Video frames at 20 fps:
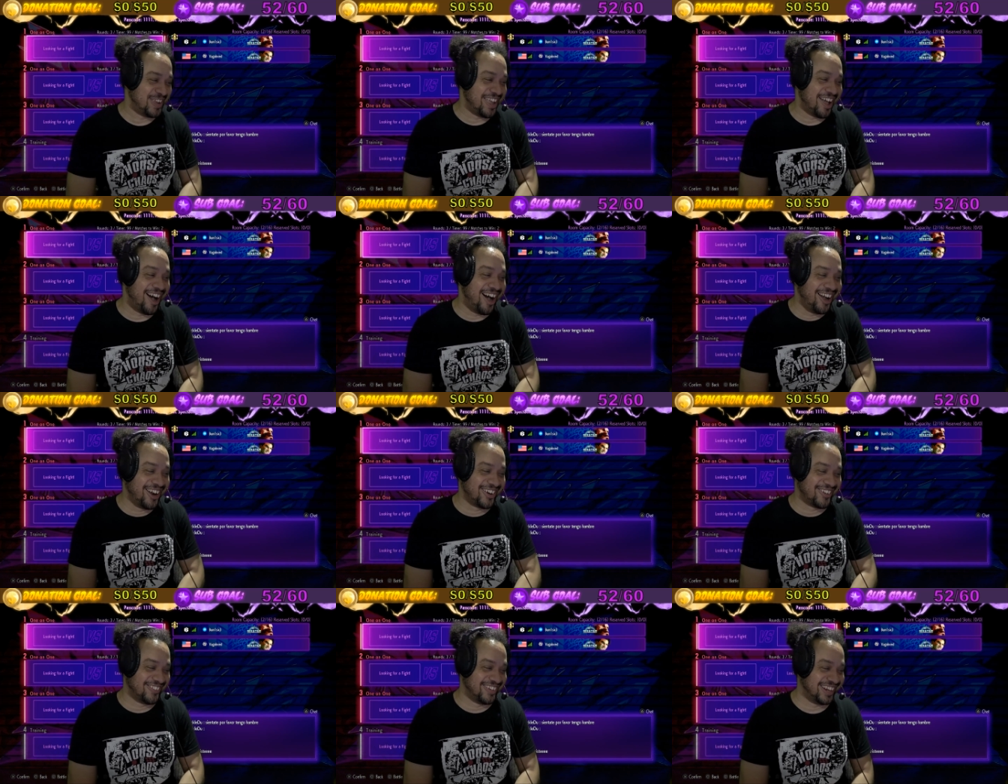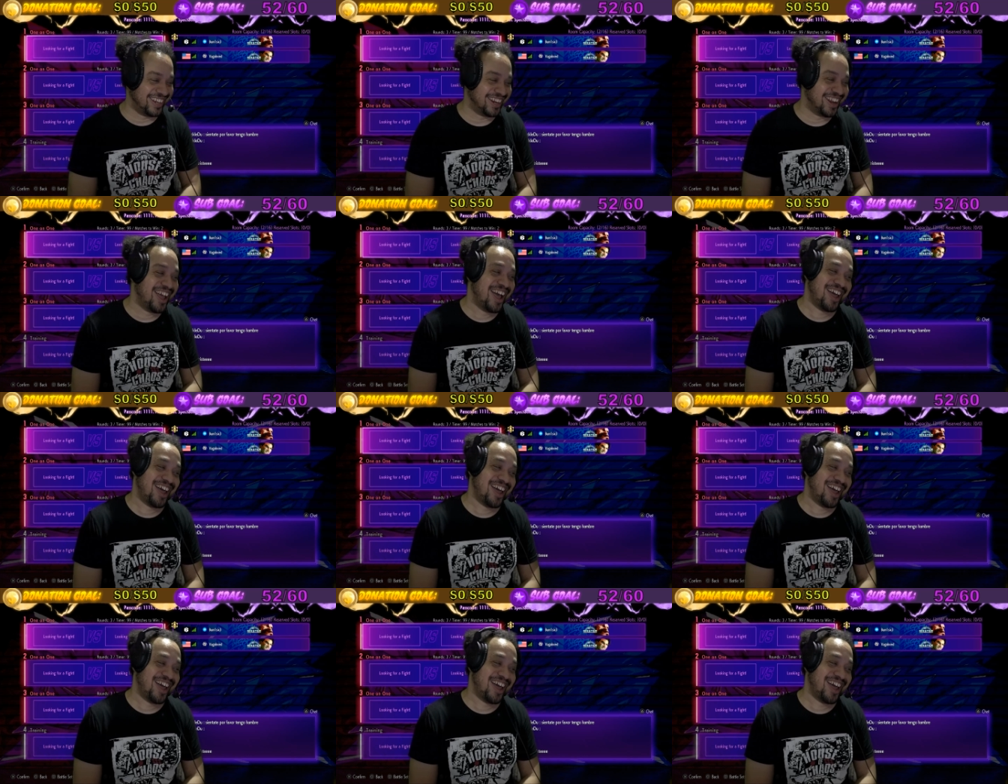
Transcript: hungry.